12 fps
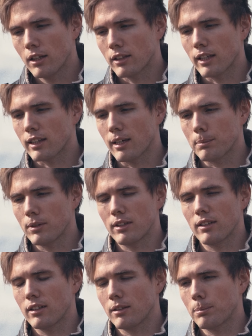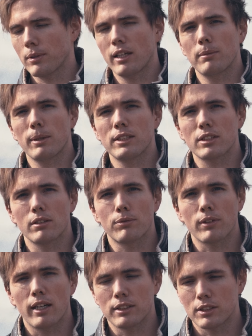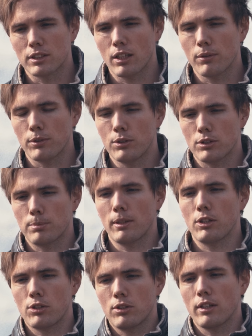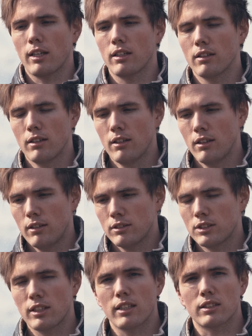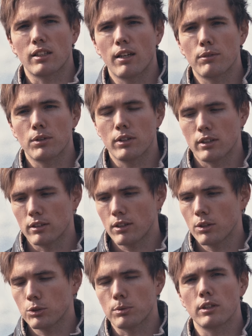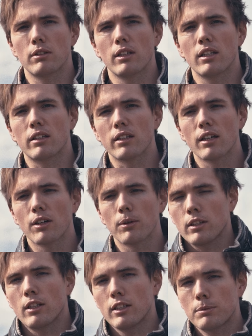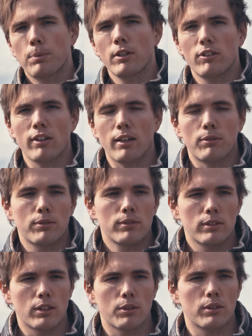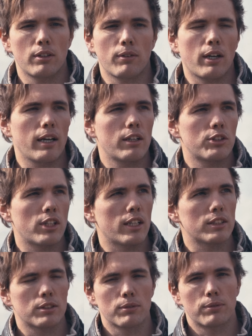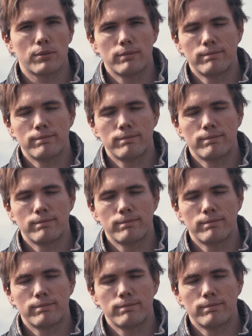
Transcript: like that. But the plane basically flies itself. You just make sure that it stays level and goes where you need it to go. It's pretty safe. You know, you have a higher chance of